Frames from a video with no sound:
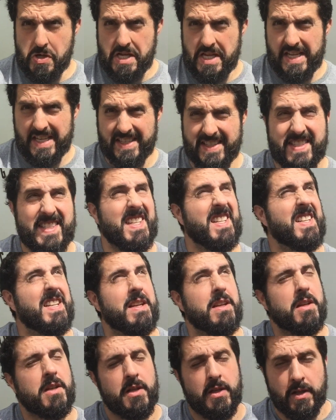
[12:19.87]
at that
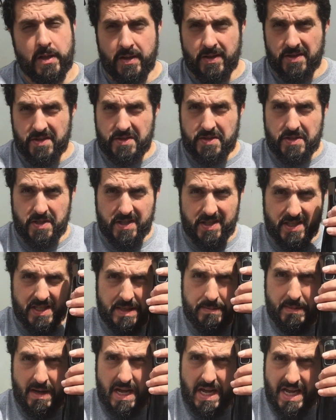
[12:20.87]
sun. The sun is
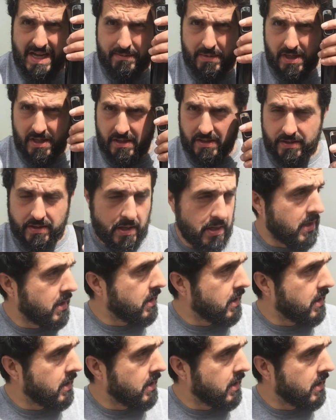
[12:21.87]
in my eyeballs.